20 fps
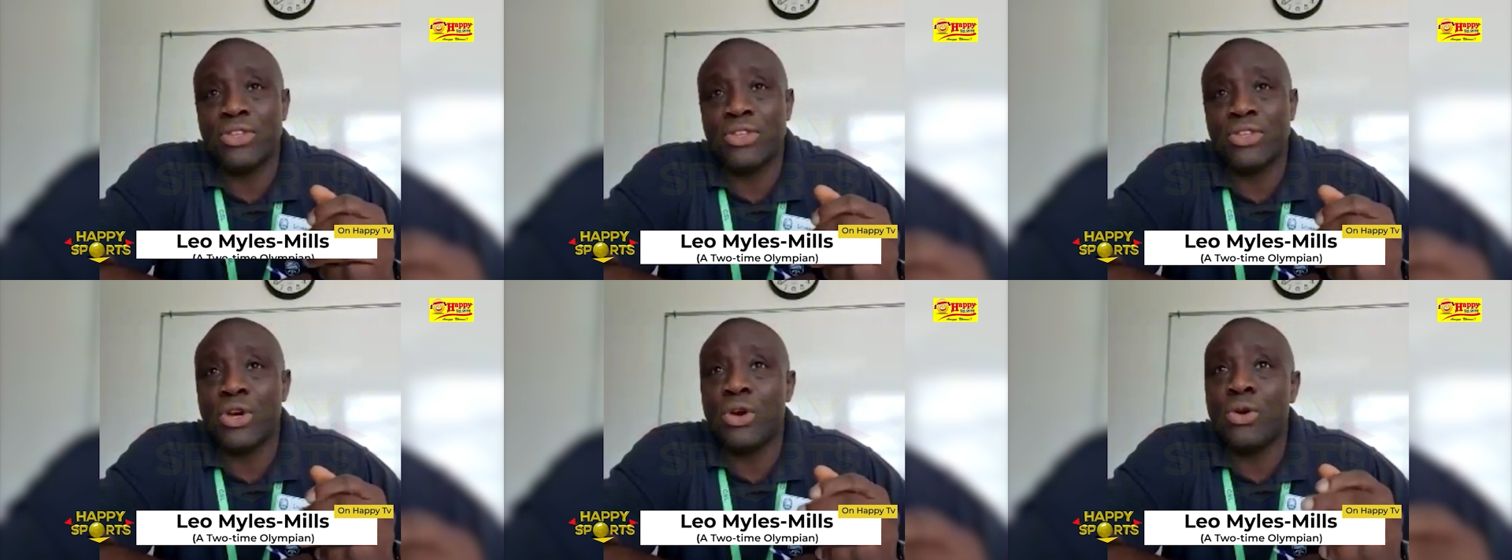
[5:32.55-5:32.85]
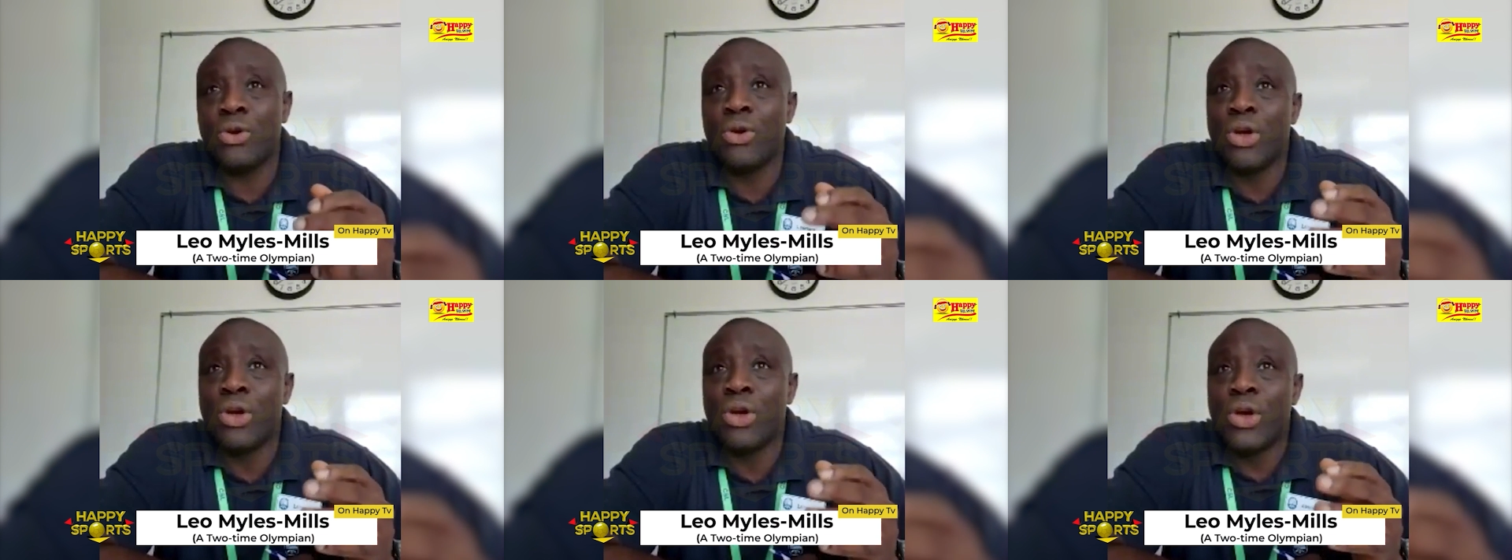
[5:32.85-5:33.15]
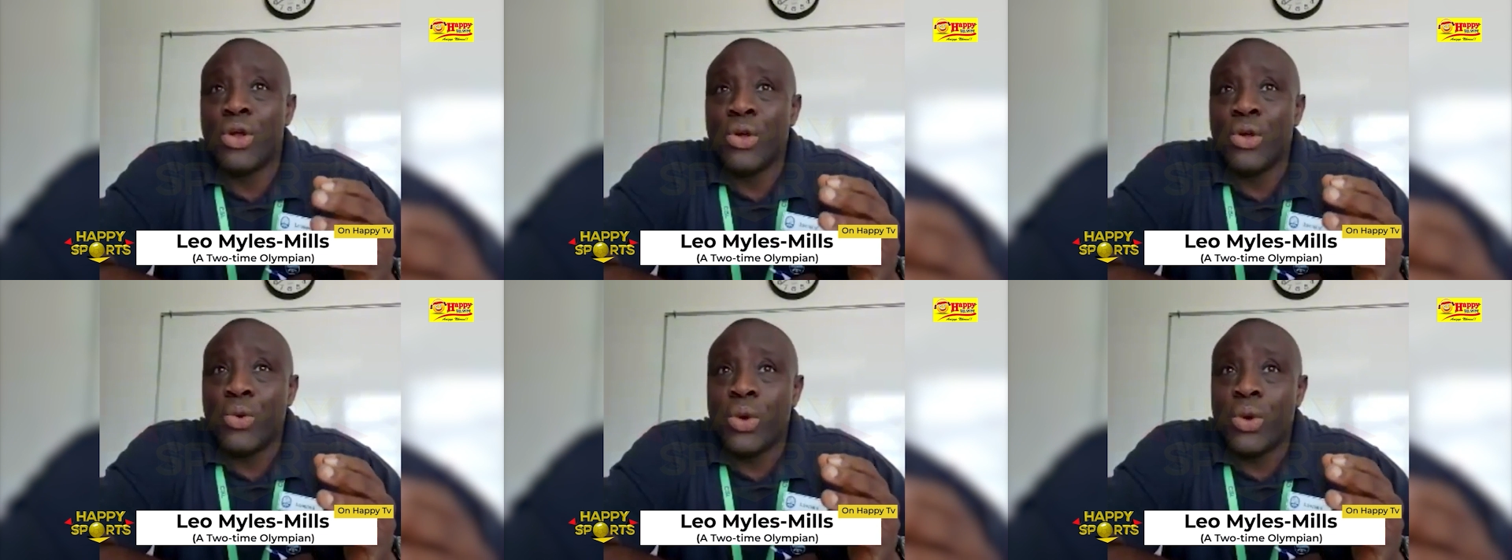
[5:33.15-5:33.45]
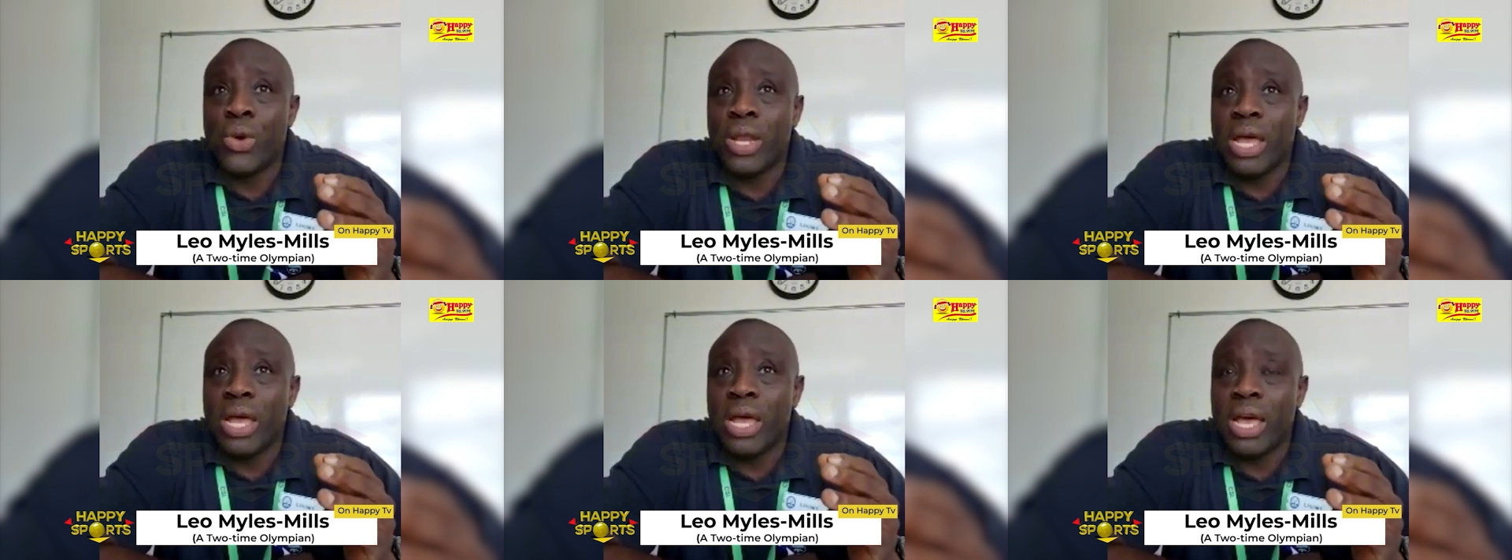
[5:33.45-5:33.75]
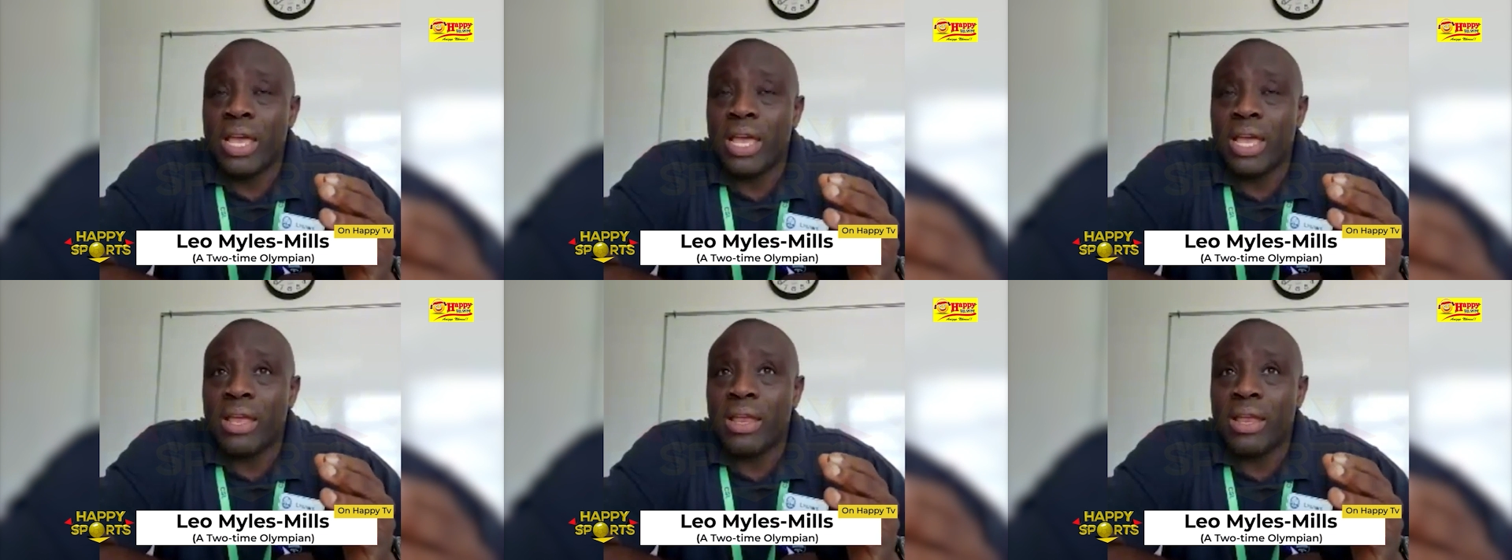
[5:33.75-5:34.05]
And so
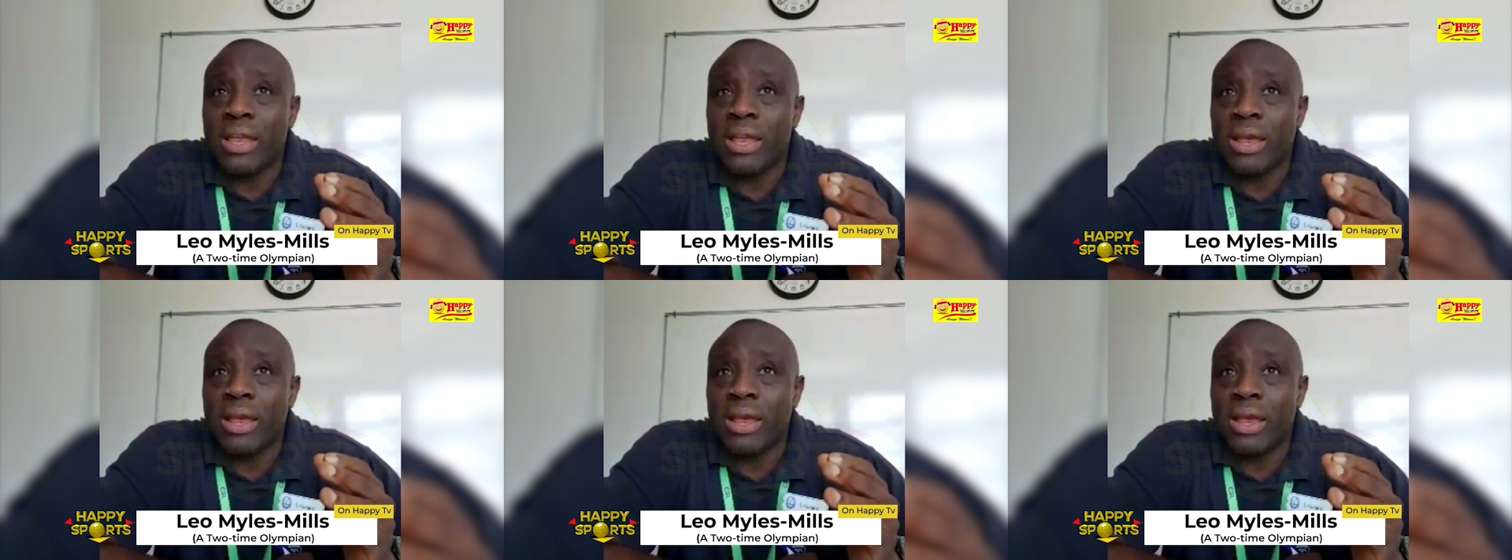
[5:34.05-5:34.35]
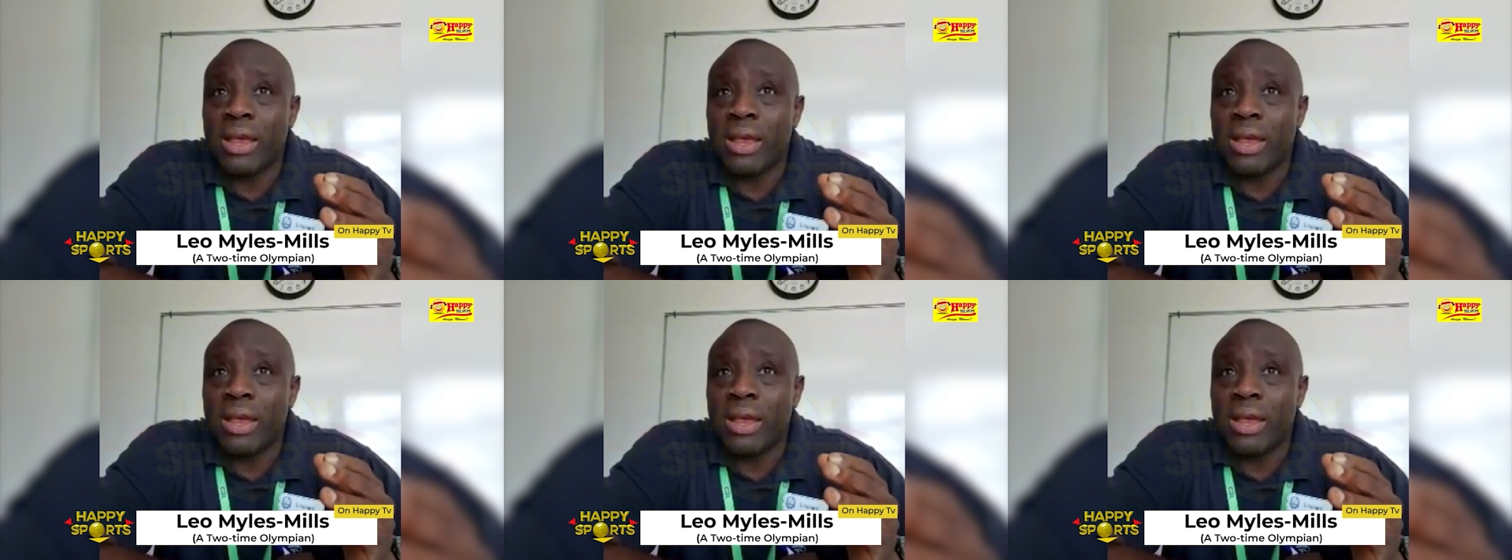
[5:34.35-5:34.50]
when I